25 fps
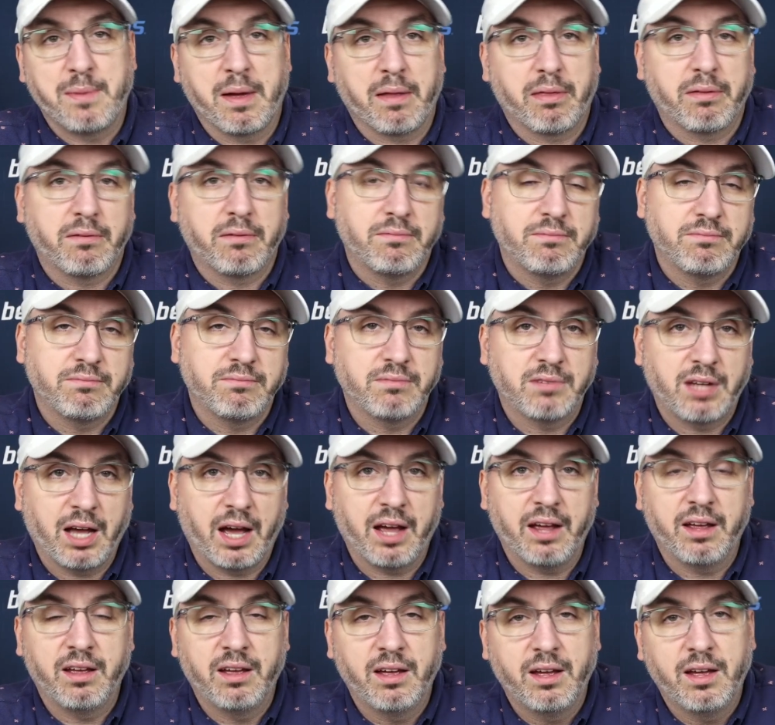Smith.
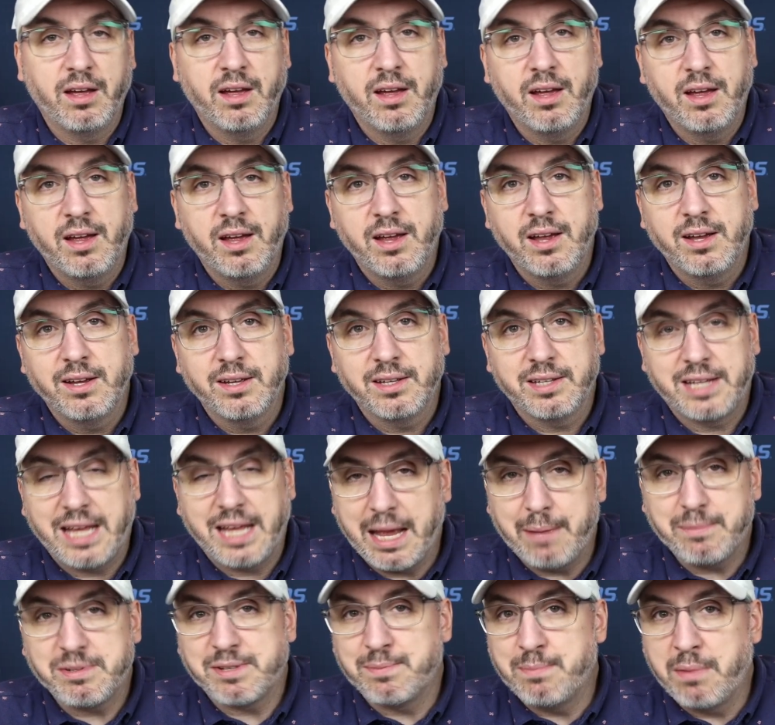Okay,
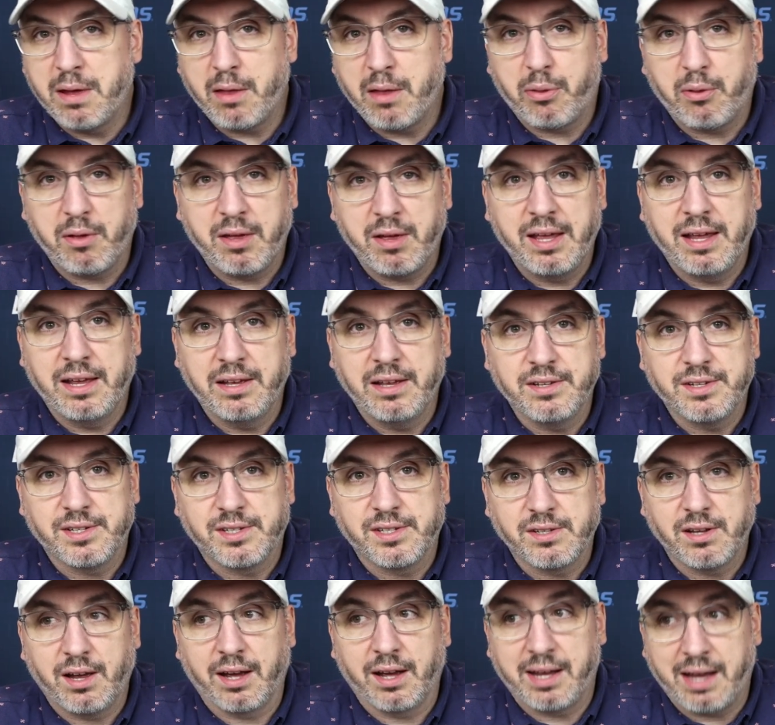Cam Smith
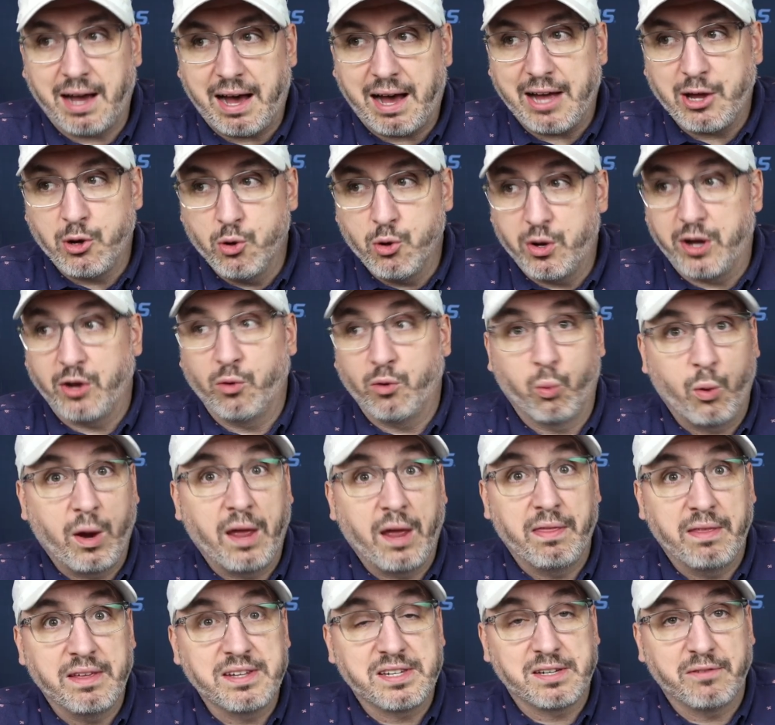is a guy who could
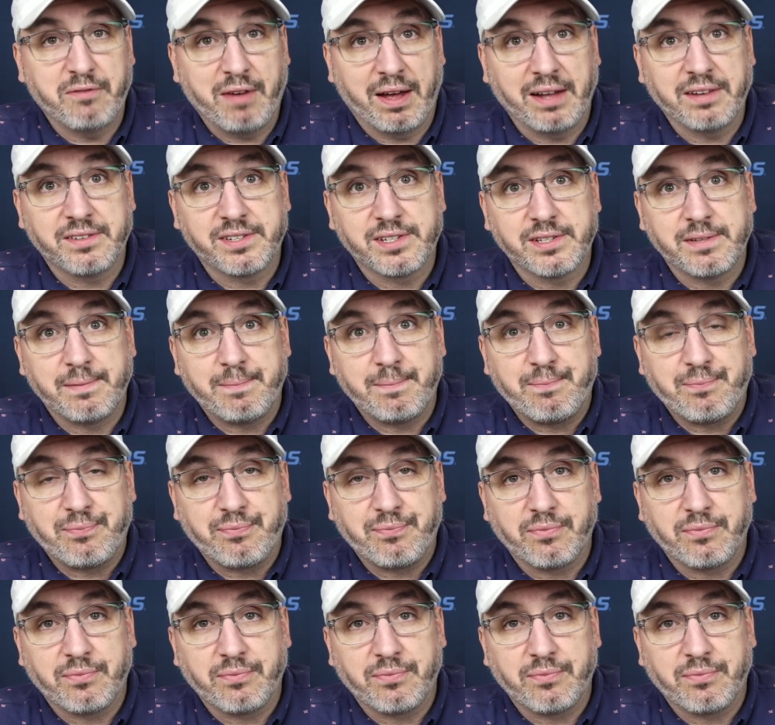win this event.